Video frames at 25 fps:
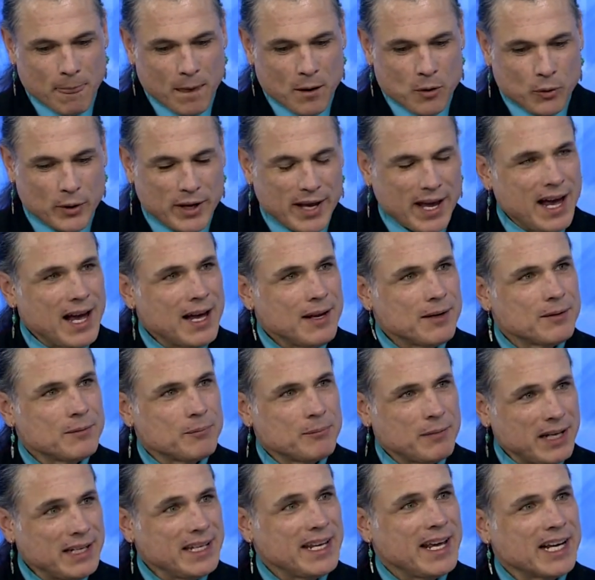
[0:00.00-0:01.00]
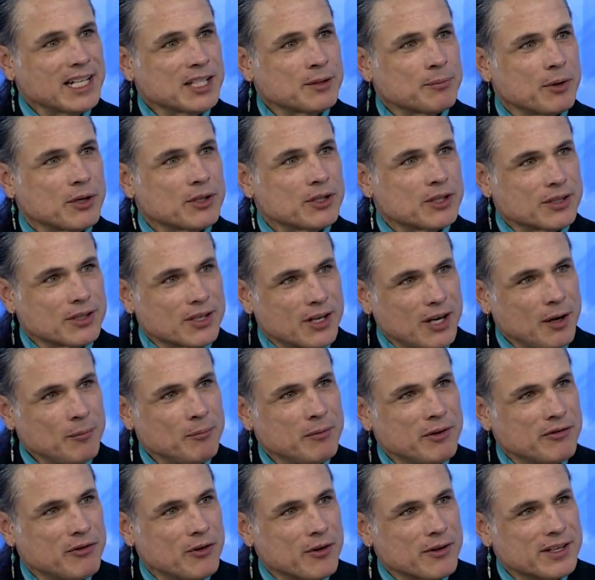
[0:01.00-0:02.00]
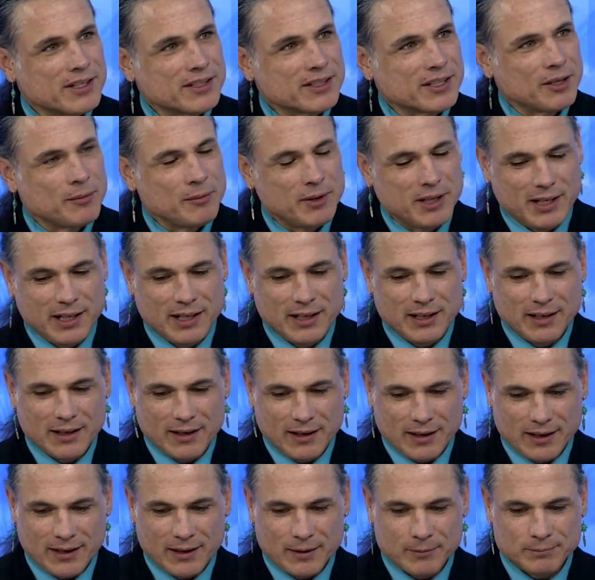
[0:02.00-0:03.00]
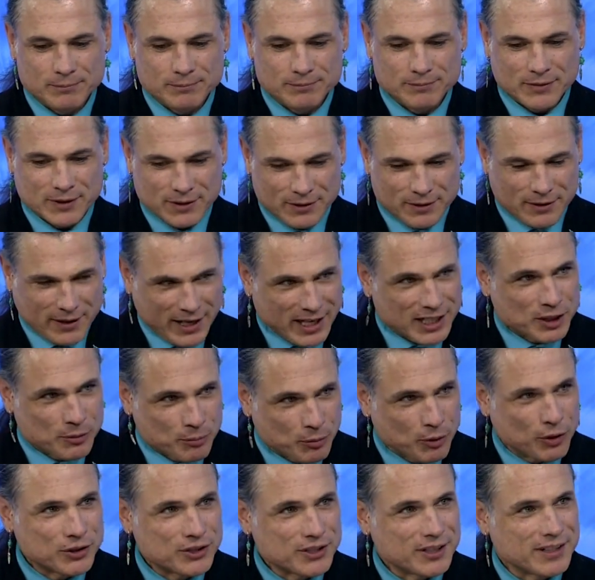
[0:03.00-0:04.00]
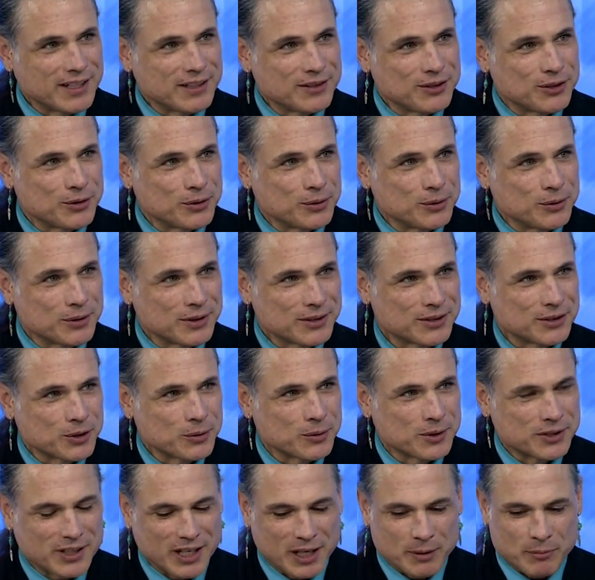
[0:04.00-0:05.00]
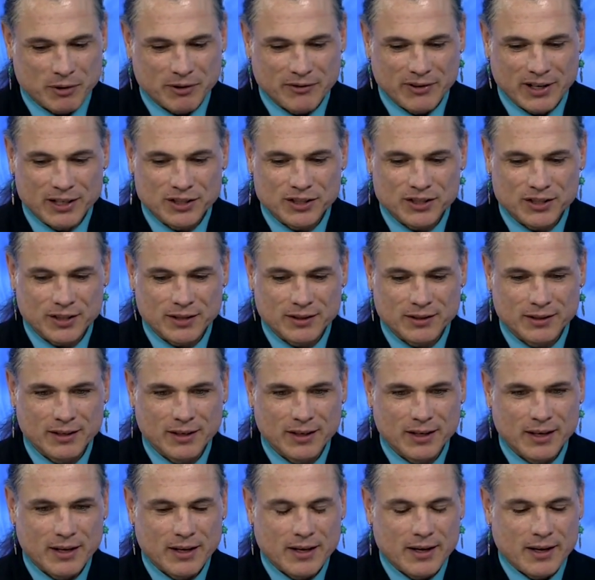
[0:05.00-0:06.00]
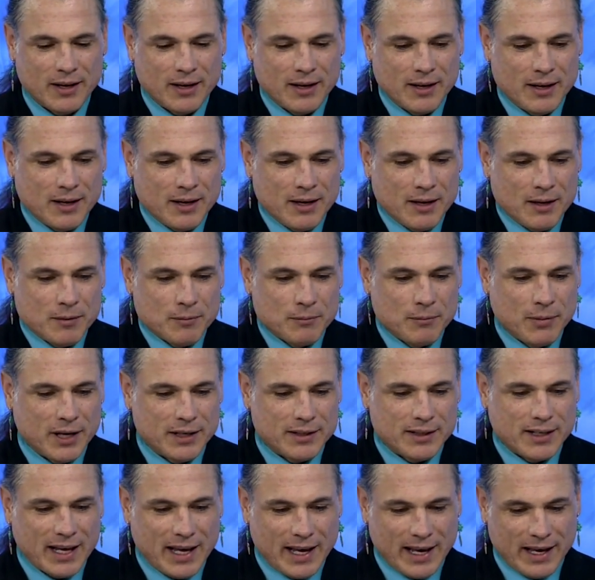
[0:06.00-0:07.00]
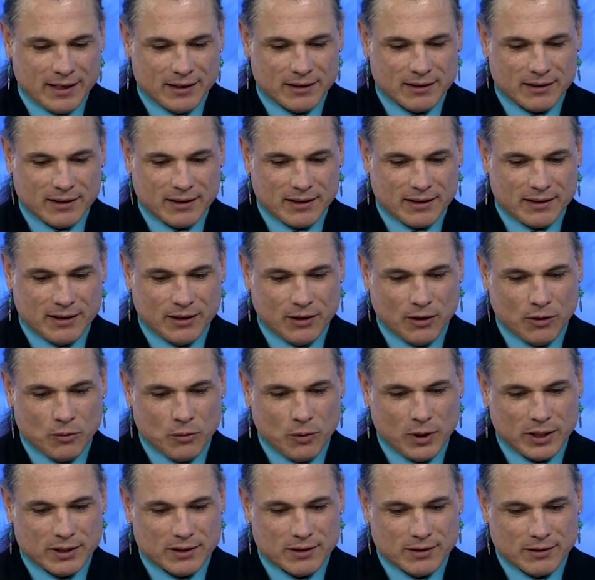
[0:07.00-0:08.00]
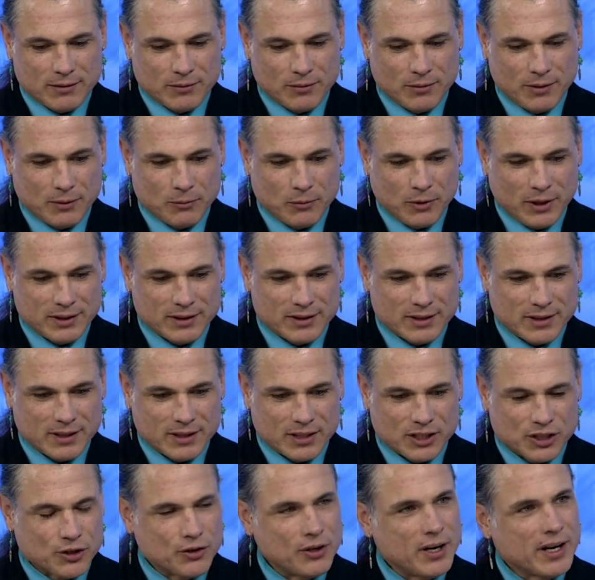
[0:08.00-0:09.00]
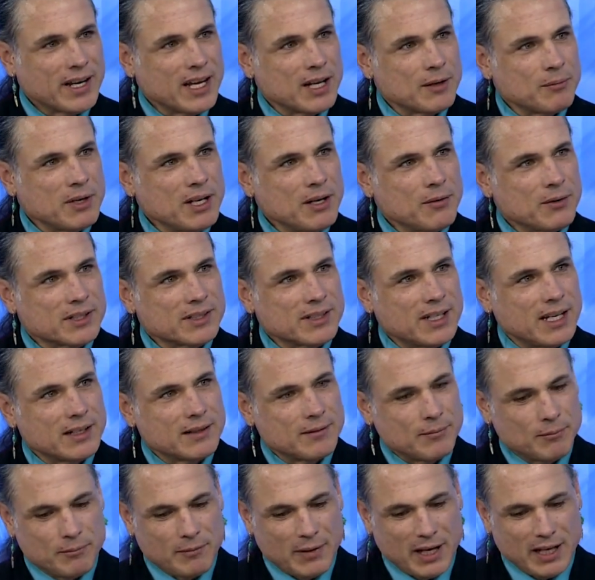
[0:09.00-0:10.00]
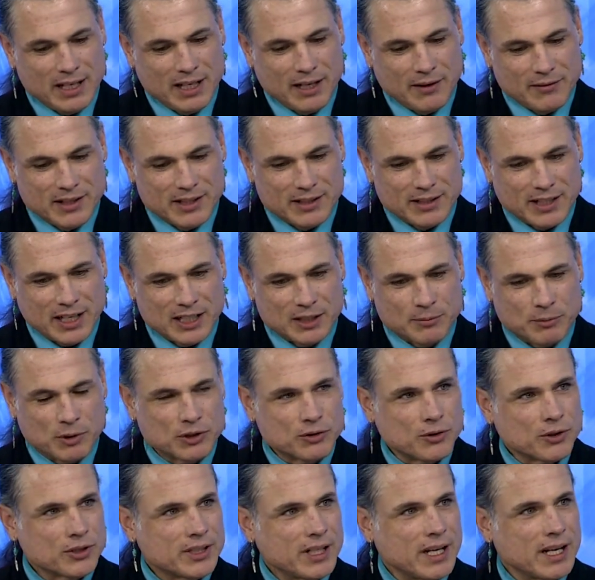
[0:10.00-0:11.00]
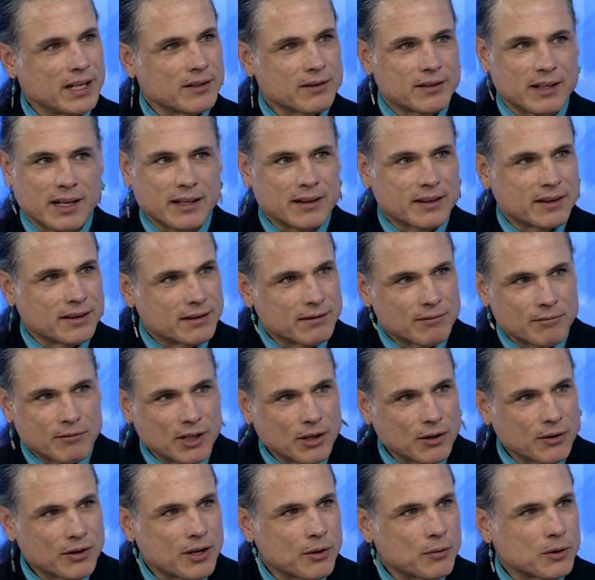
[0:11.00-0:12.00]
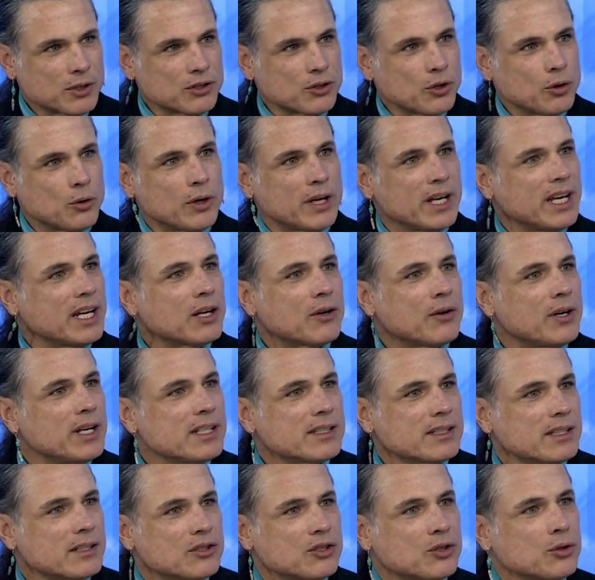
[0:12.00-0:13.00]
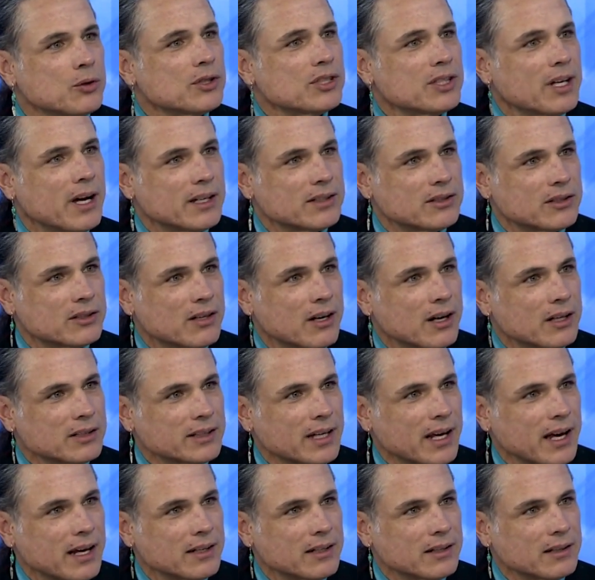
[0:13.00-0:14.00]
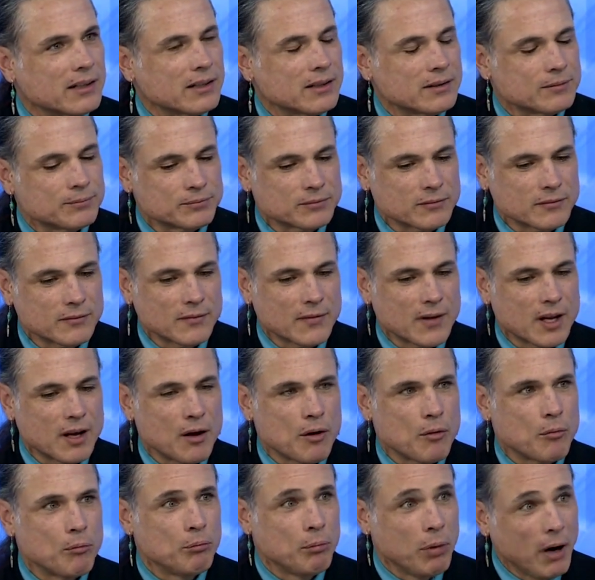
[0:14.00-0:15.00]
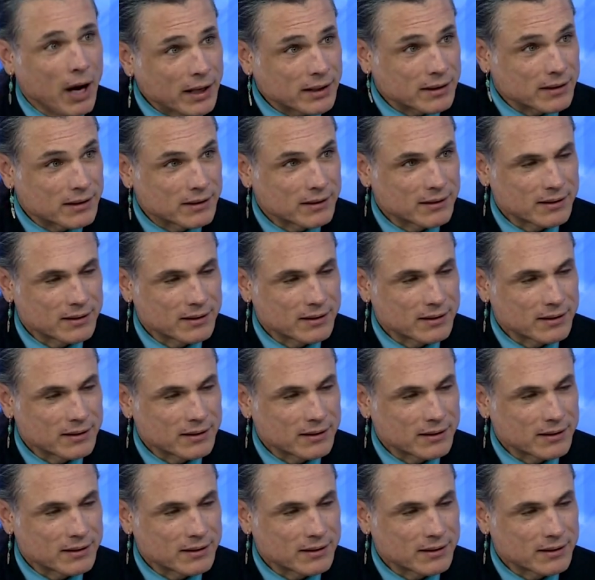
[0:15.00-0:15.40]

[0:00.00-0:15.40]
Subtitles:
we had many experts come before this committee, experts into suicide prevention. But what struck at me was that many of these experts were saying that, there was no increase in suicides across Canada. But